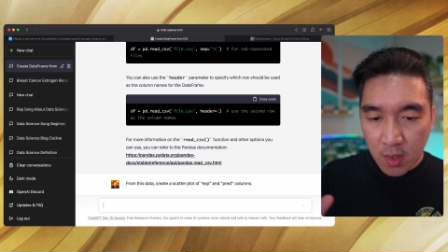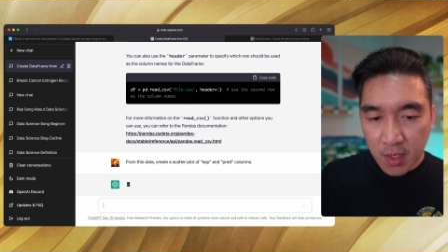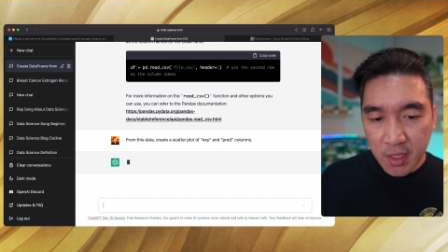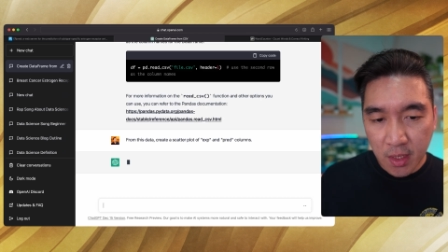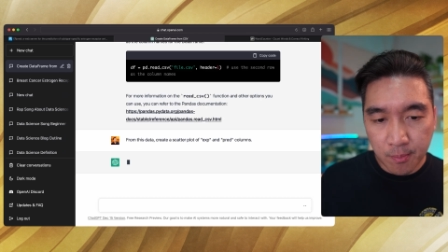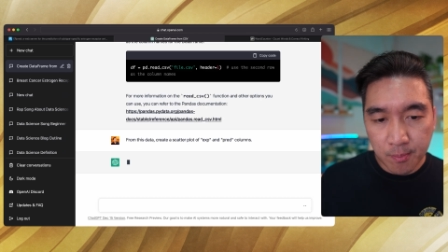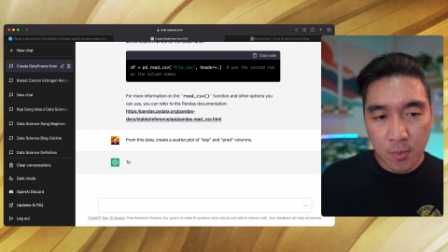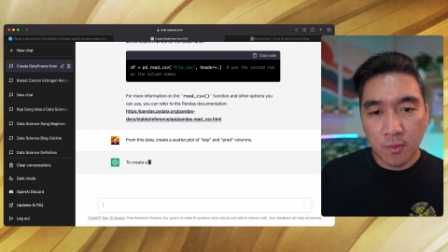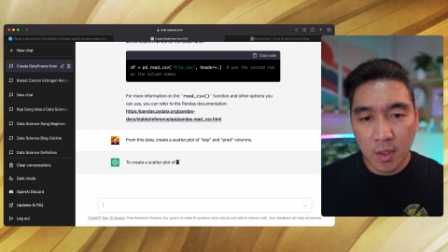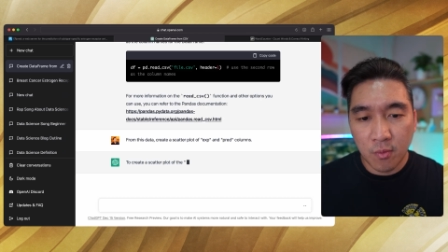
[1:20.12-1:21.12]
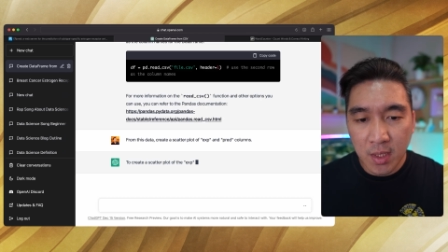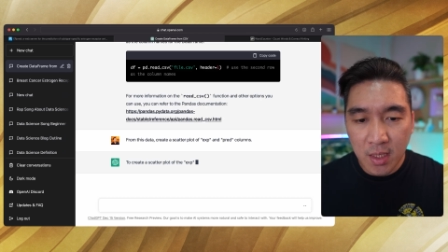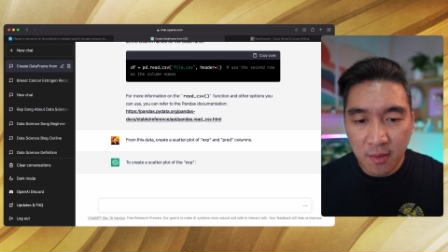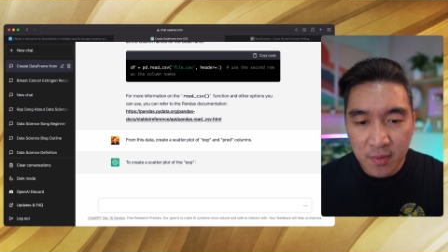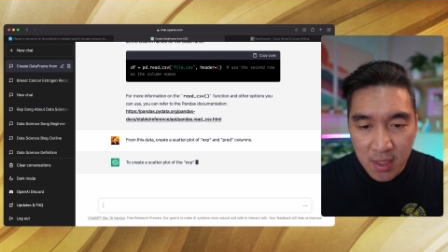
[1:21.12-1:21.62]
Let's see. And we
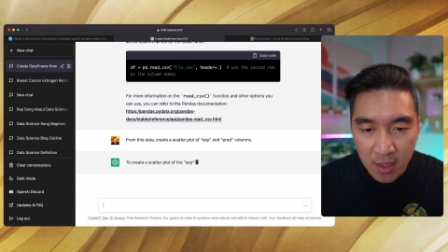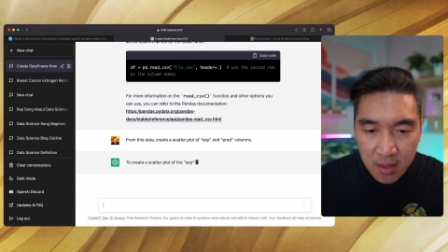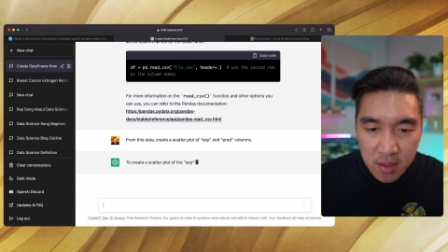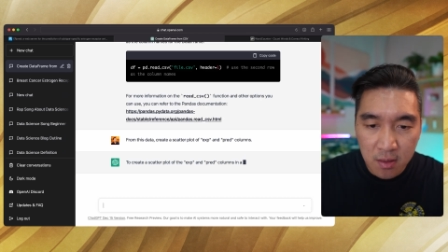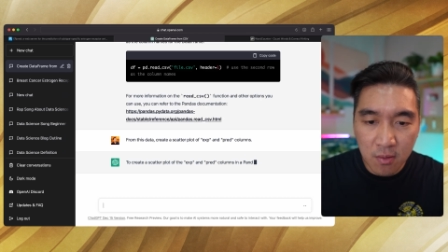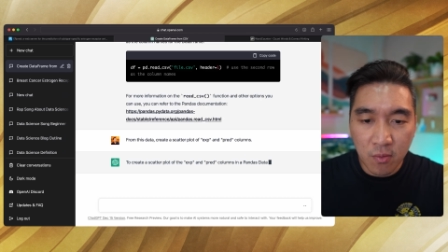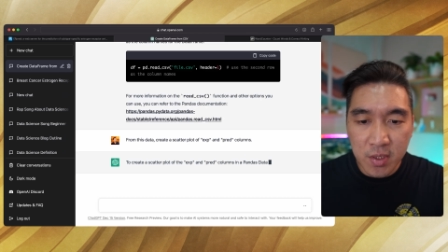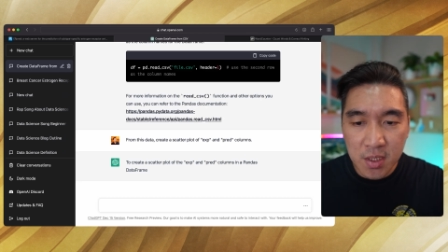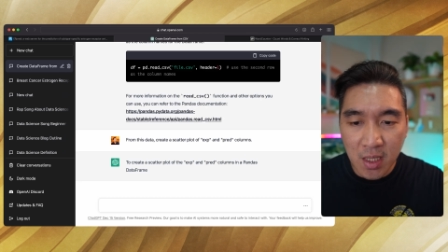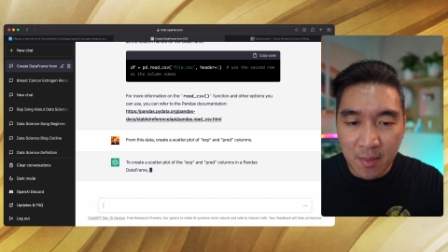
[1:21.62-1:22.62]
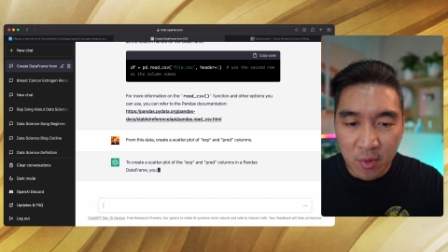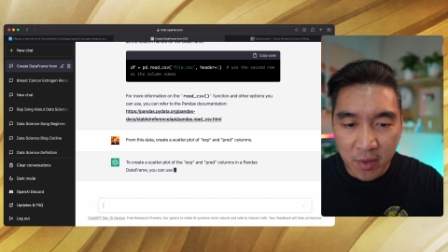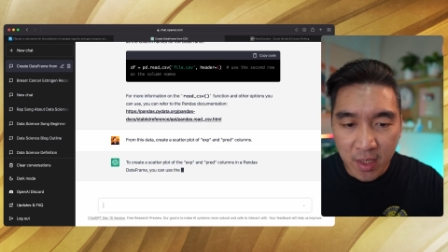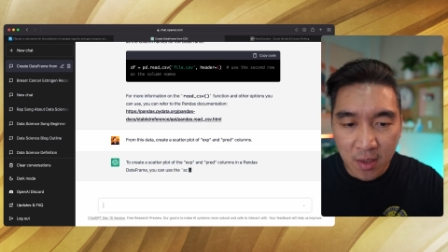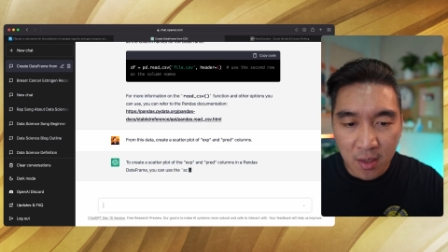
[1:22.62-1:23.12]
didn't even tell it which
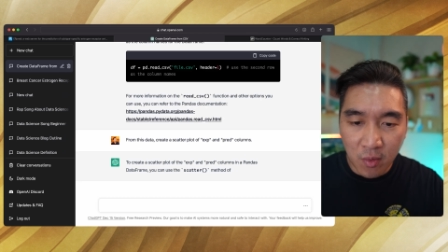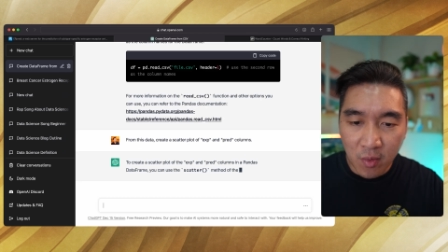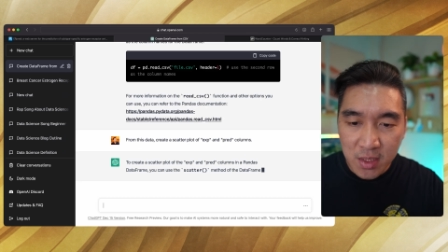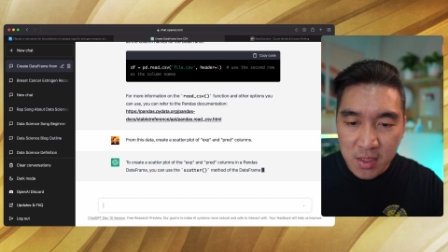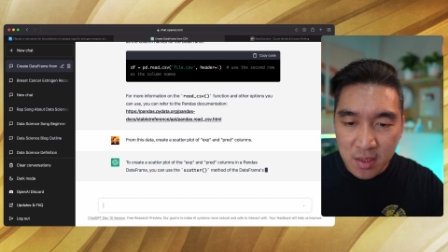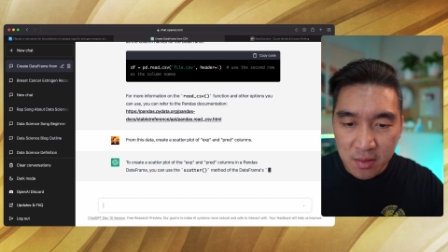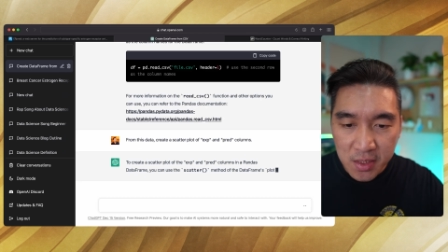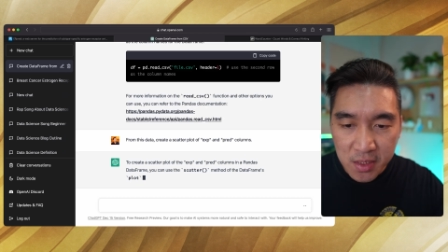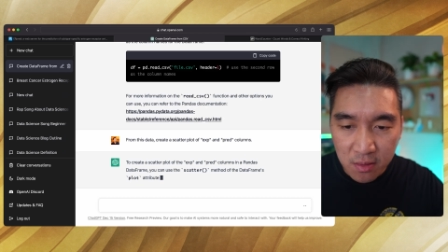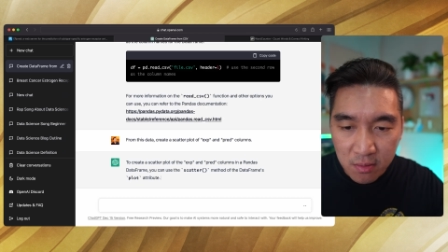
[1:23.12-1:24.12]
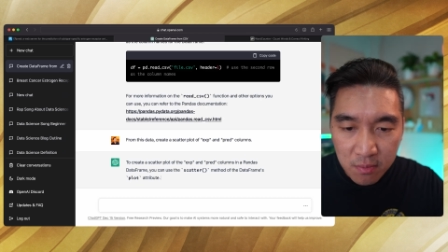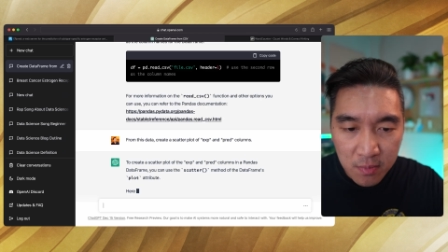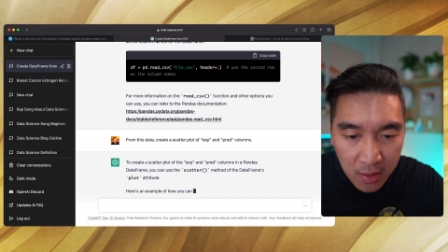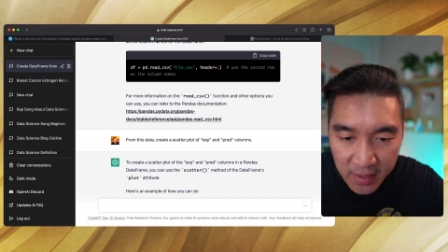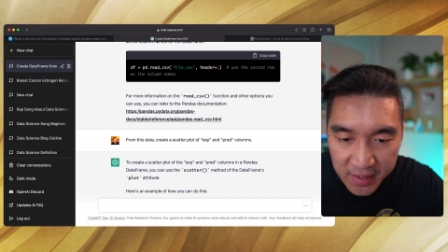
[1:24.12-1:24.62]
library we want to use. So
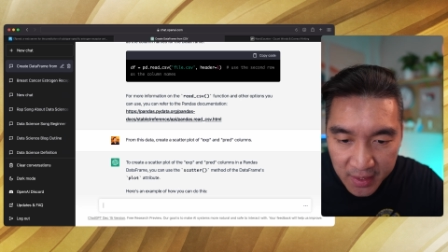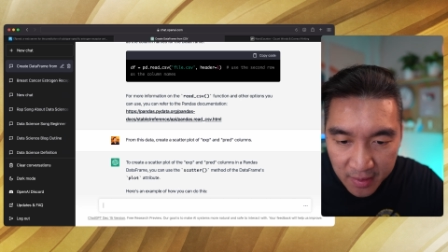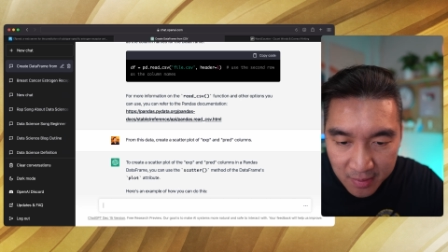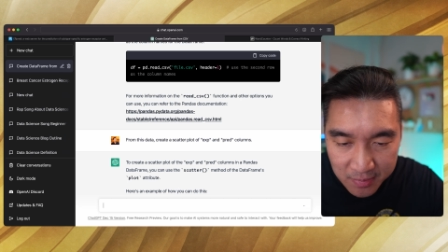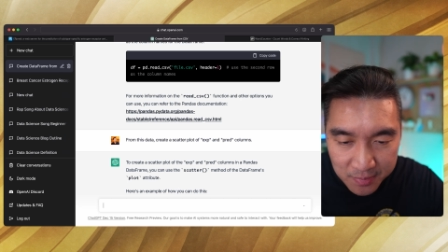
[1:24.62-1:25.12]
let's see.